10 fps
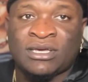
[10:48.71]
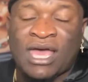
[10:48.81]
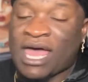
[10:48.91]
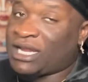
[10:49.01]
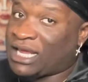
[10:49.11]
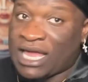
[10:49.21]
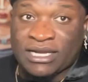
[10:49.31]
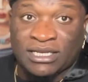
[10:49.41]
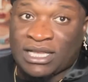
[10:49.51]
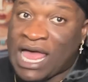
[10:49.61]
I done got a
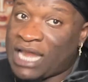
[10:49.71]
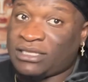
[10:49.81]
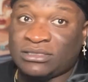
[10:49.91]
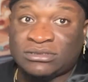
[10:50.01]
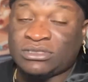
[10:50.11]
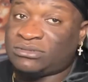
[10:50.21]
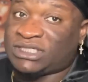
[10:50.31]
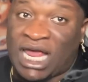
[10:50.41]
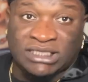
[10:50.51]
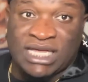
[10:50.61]
lot of YouTube
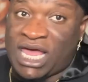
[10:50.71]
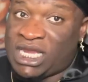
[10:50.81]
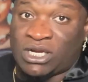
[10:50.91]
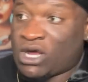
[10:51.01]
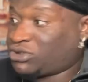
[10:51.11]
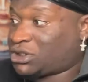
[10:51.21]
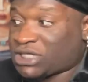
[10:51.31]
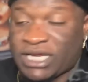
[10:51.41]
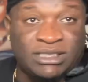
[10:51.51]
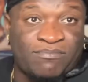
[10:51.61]
checks that had to go
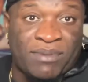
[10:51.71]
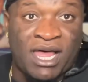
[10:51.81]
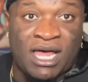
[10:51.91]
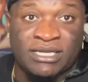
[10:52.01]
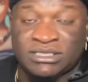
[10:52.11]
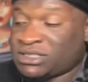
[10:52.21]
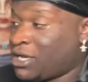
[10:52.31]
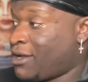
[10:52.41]
straight to bonds,